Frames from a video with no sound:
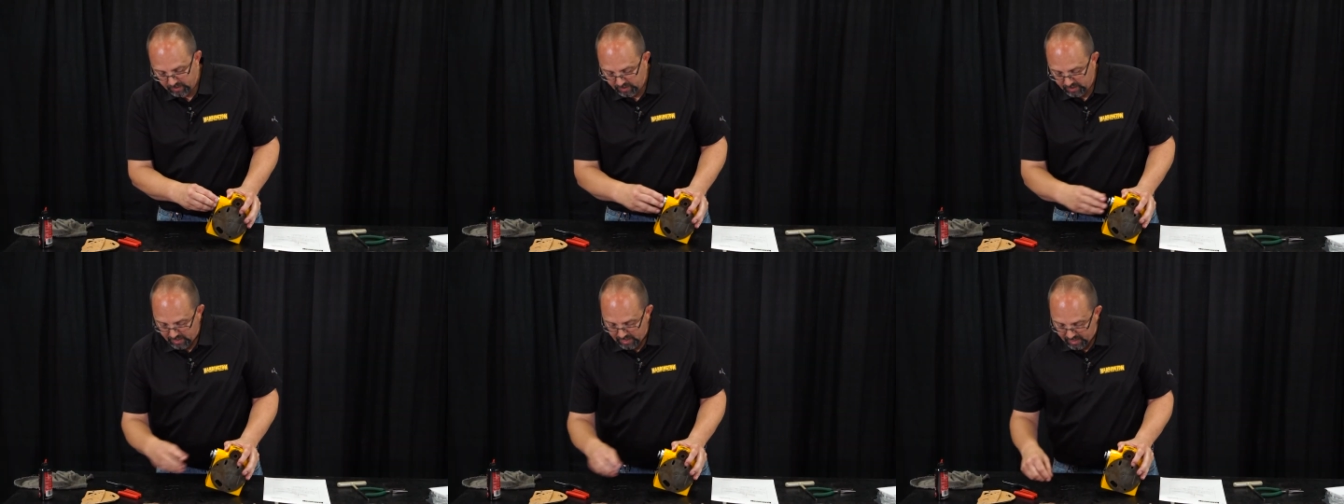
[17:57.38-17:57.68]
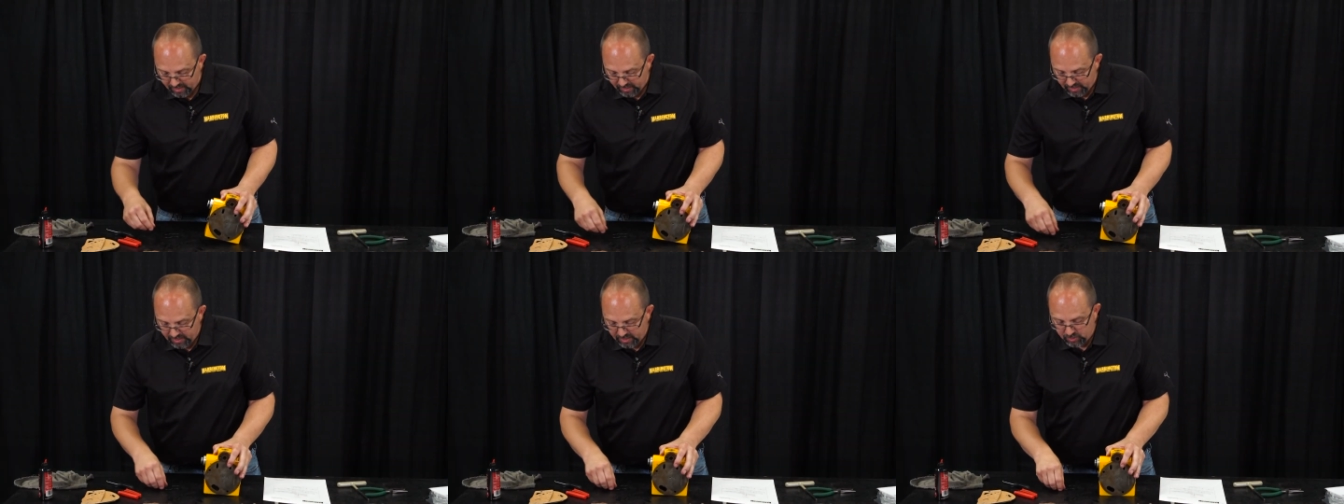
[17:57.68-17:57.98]

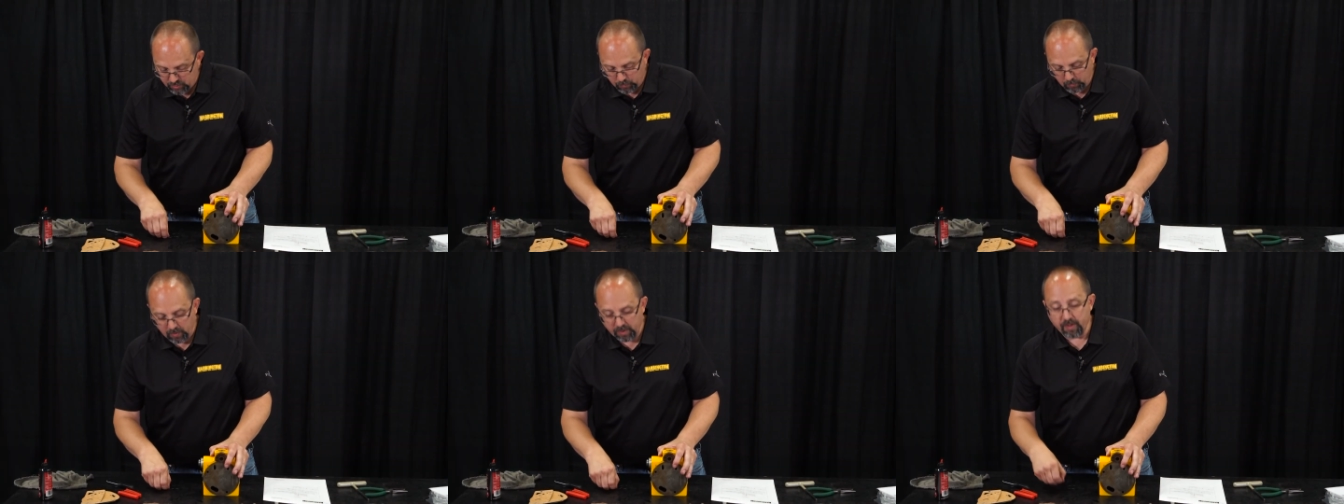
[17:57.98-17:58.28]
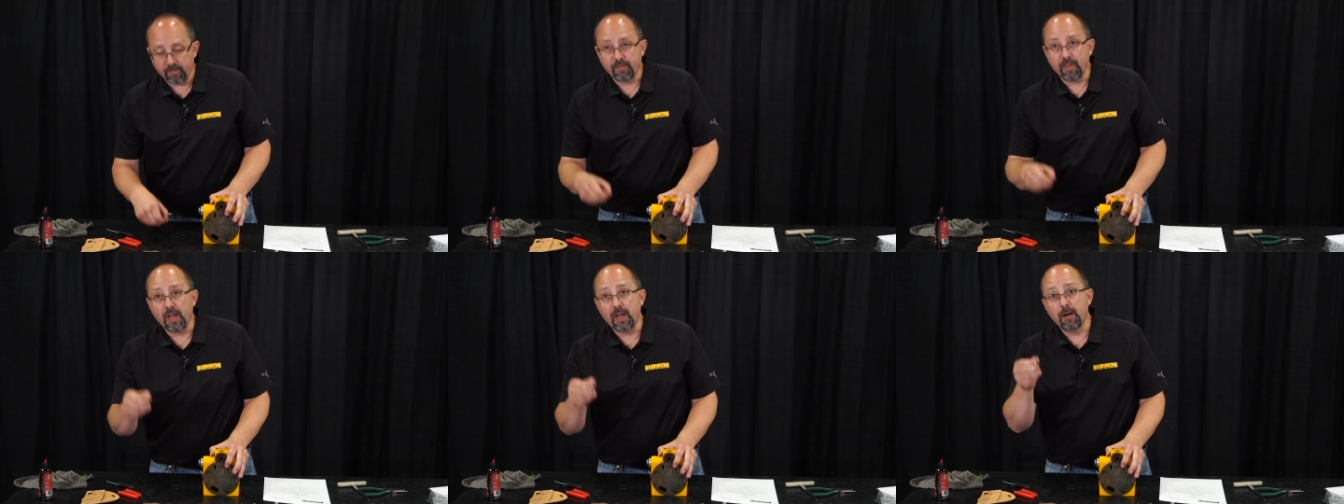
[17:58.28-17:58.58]
and each one
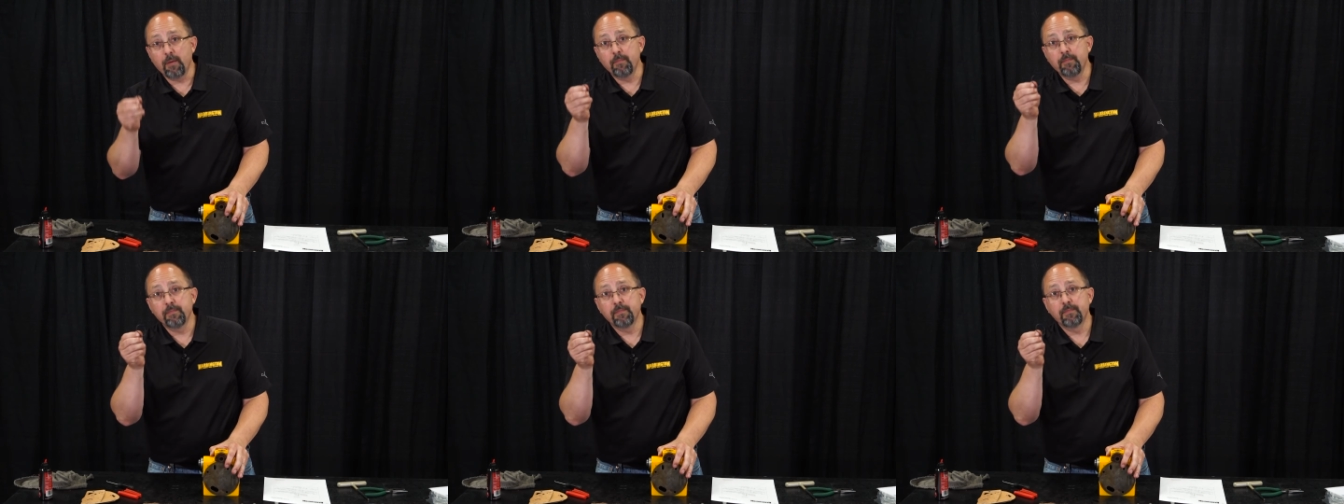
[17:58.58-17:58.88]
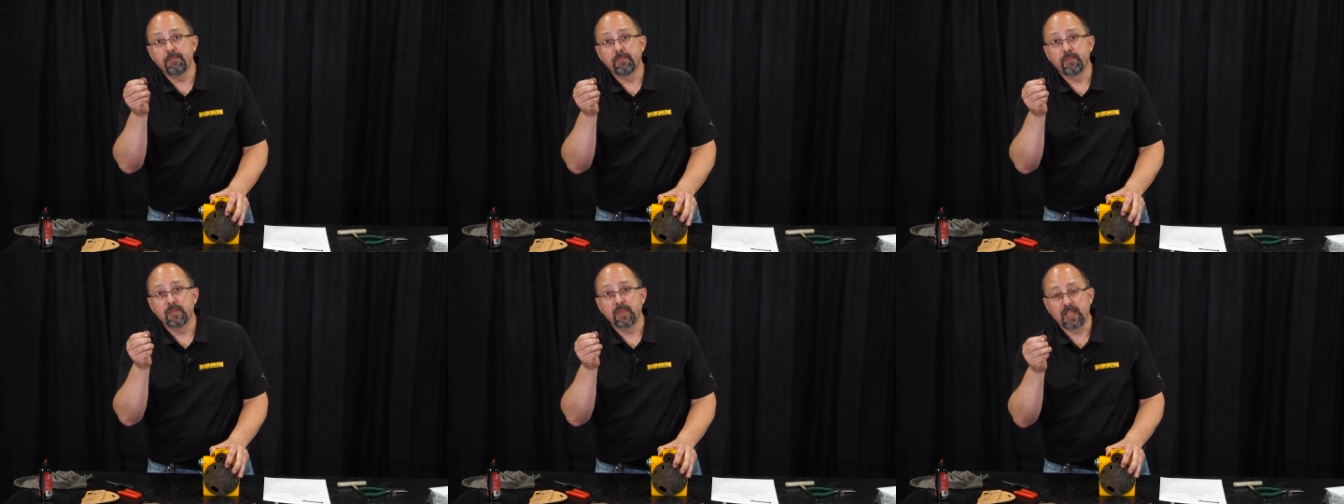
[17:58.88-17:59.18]
of them
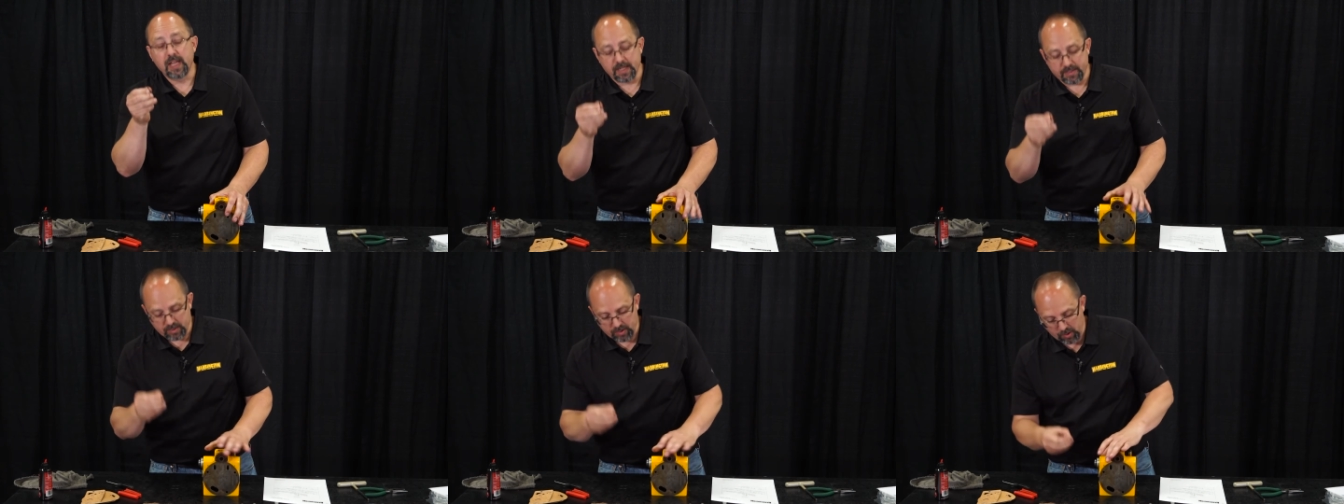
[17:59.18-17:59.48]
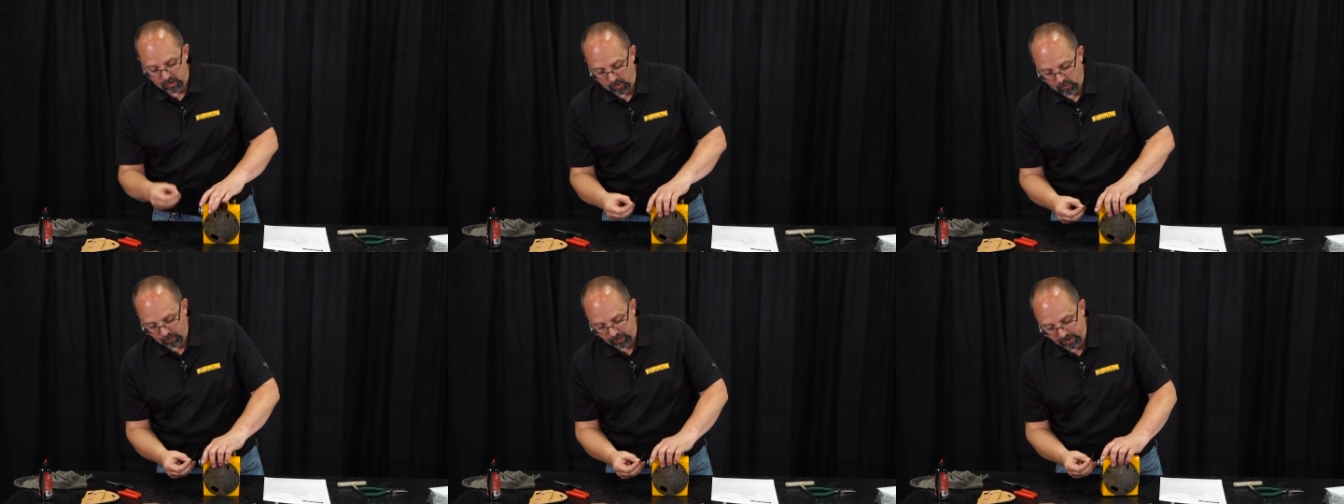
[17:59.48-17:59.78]
gets an
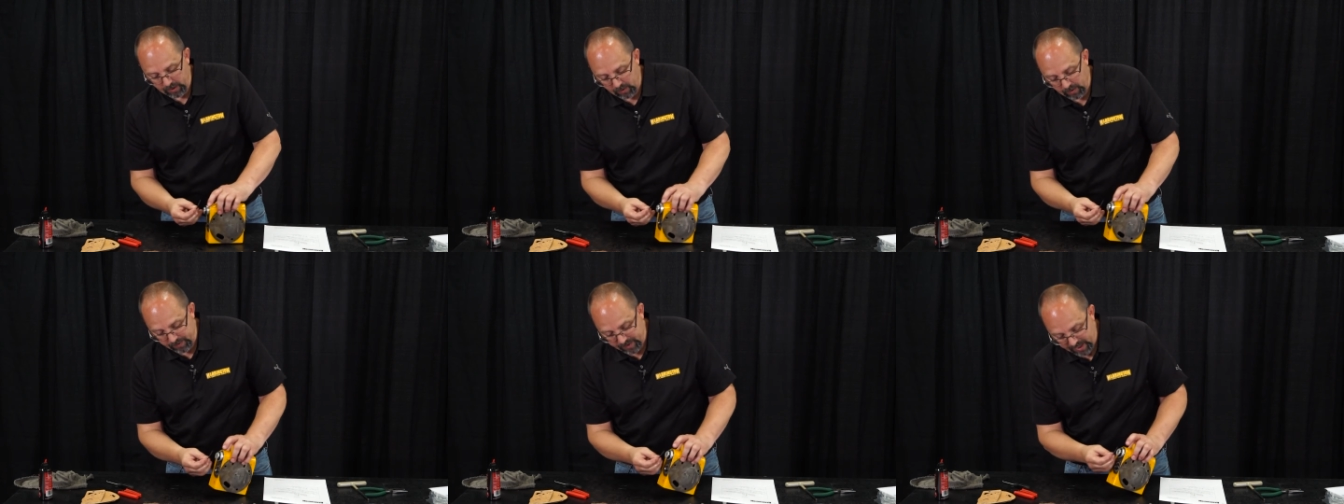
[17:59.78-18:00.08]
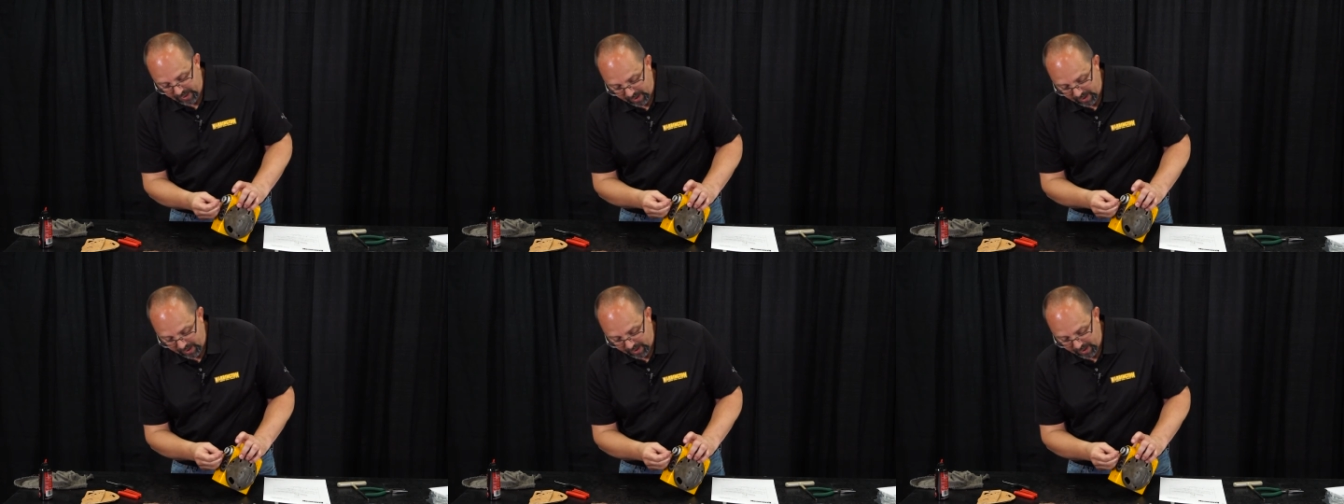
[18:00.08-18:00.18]
O-ring on the